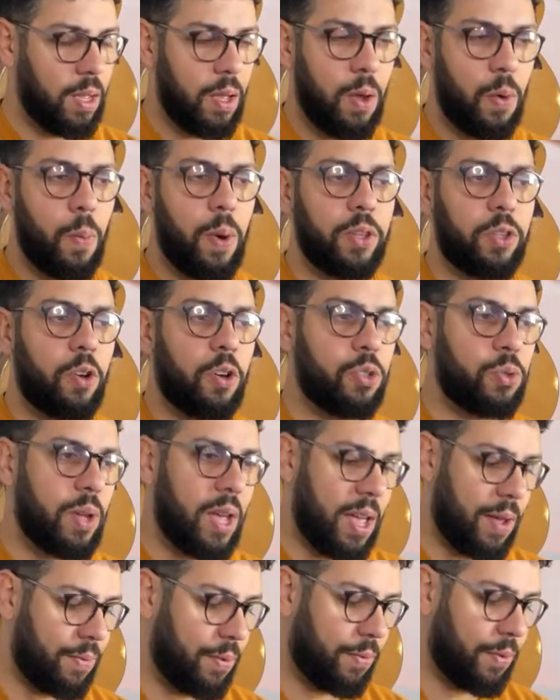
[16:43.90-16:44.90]
What chords do I
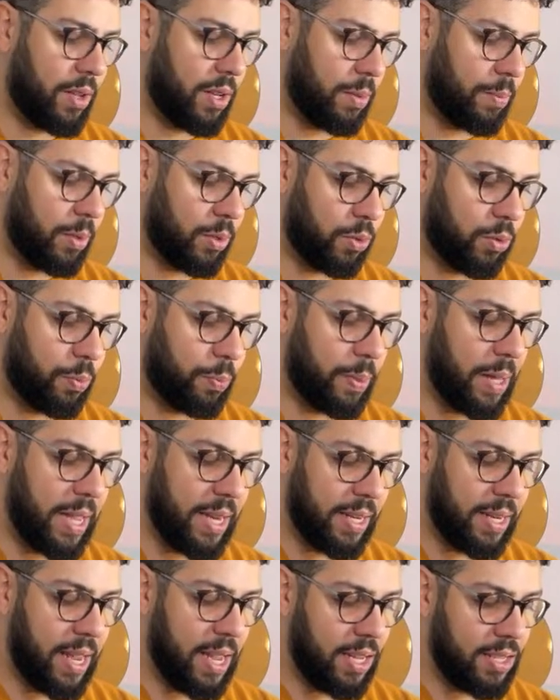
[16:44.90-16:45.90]
have available to play
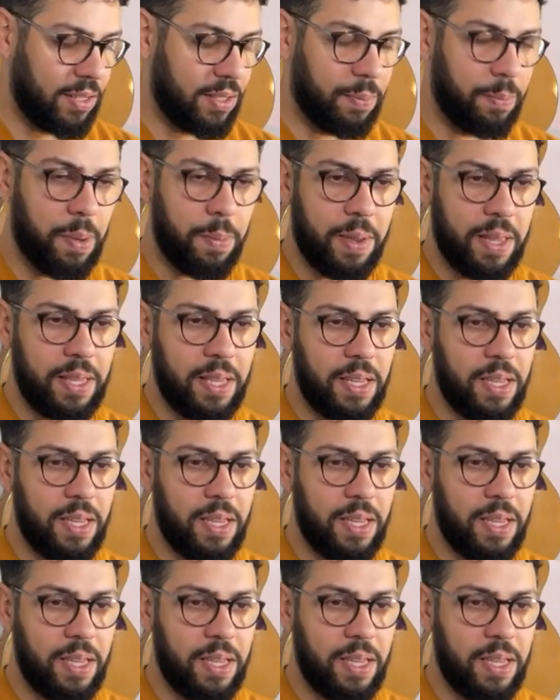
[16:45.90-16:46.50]
next? Maybe D,